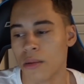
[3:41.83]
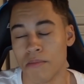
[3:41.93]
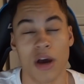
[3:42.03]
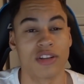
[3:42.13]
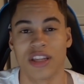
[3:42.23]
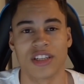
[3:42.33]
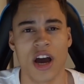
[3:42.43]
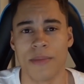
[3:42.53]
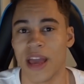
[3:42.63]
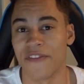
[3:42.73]
Most of the
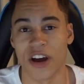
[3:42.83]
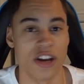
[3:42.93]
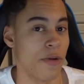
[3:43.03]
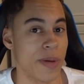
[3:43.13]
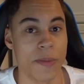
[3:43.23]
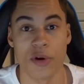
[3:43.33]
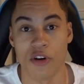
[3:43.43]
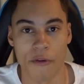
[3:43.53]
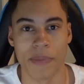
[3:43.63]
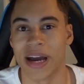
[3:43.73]
time, if I know people who
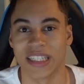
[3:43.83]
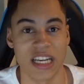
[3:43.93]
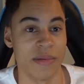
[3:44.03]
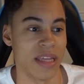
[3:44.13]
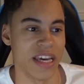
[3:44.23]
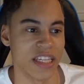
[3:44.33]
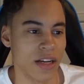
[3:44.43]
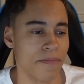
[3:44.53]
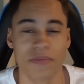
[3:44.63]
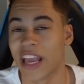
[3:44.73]
have packed Team of the Years,
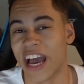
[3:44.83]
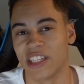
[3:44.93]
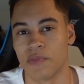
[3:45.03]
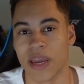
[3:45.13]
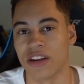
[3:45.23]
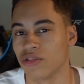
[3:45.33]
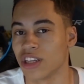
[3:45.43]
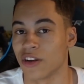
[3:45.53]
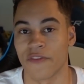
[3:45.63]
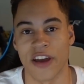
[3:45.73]
it has been on the
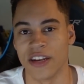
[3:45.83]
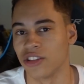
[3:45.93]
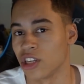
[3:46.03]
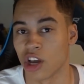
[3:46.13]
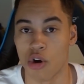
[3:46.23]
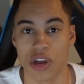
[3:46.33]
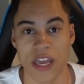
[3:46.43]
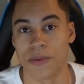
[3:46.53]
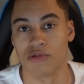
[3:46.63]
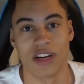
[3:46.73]
defenders and
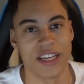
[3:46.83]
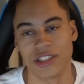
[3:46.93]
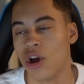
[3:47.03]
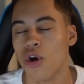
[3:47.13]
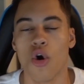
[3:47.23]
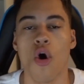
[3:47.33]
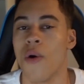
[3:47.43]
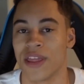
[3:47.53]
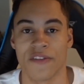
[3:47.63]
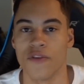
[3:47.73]
goalkeeper release or
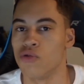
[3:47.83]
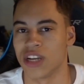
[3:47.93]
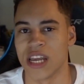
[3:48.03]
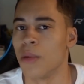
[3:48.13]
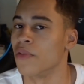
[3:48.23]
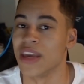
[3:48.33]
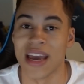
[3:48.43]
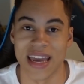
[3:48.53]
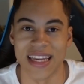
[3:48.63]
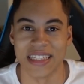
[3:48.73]
when the full Team of the
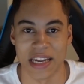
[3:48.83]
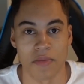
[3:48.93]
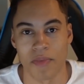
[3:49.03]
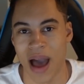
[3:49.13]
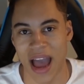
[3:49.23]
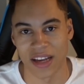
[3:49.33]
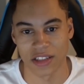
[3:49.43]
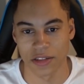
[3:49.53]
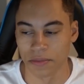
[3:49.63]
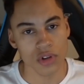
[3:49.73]
Year is in
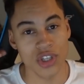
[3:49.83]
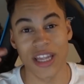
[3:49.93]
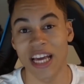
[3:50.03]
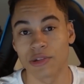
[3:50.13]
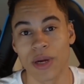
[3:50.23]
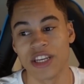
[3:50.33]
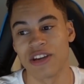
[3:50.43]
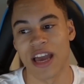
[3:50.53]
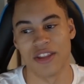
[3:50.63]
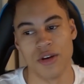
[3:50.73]
packs. So that's when you
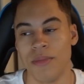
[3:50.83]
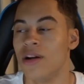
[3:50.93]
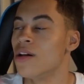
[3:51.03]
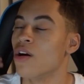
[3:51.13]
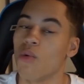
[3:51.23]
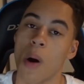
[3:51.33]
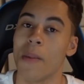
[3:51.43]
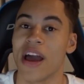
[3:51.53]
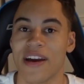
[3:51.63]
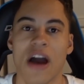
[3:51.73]
get them. One
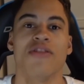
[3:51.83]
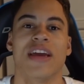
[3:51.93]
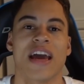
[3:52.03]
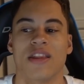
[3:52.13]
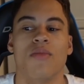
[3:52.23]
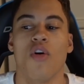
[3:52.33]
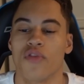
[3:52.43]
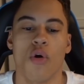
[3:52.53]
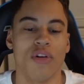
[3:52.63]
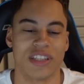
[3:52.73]
way how you get them, of
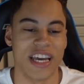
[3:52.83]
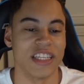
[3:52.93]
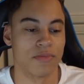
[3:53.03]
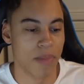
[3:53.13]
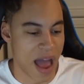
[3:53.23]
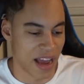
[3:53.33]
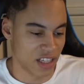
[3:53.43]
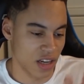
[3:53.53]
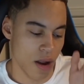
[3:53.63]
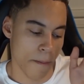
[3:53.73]
course, is
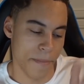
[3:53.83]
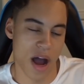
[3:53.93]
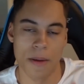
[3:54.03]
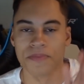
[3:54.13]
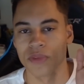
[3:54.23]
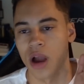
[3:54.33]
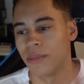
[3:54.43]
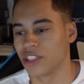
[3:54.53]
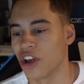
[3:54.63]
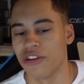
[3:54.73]
packs. But I'm going
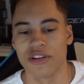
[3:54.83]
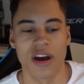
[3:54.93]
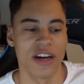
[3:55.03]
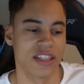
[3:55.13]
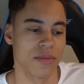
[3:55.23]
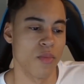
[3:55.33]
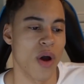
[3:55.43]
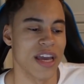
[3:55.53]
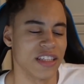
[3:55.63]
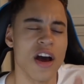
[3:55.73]
to show you guys some
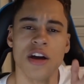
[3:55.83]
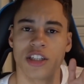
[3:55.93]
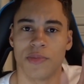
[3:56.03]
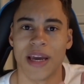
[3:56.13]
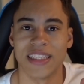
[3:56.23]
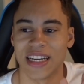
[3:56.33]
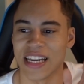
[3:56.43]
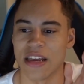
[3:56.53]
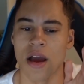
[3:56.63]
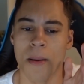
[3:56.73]
ways to
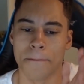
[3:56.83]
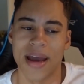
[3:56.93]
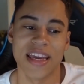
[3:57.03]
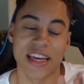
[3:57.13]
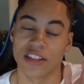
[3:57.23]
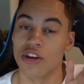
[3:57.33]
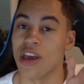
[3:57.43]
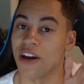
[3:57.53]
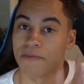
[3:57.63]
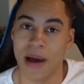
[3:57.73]
basically make it so you
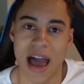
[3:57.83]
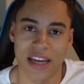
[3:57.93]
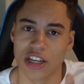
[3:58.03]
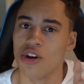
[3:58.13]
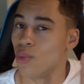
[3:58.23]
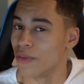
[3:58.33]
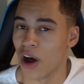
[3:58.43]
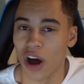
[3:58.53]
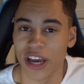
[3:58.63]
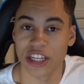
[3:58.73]
have packs with
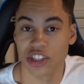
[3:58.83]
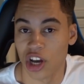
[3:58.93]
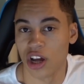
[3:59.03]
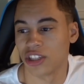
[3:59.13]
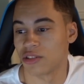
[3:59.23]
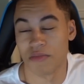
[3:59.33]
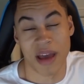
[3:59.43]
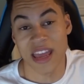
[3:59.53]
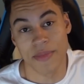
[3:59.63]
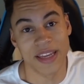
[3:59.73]
higher chance
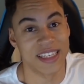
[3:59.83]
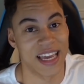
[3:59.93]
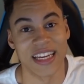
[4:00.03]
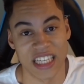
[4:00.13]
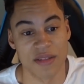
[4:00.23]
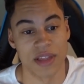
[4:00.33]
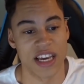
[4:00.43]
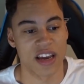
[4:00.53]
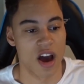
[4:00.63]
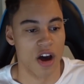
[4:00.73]
maybe to get Team of the
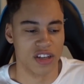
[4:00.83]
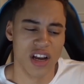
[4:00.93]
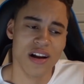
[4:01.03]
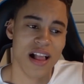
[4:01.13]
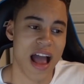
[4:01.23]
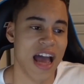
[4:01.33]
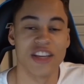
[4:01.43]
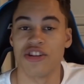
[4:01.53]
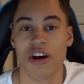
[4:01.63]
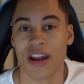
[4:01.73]
Year cards and
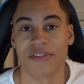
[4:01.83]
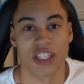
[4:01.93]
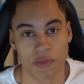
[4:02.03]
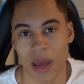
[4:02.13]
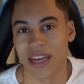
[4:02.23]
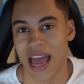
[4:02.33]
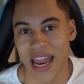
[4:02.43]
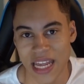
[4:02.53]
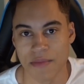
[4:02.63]
you don't have to spend any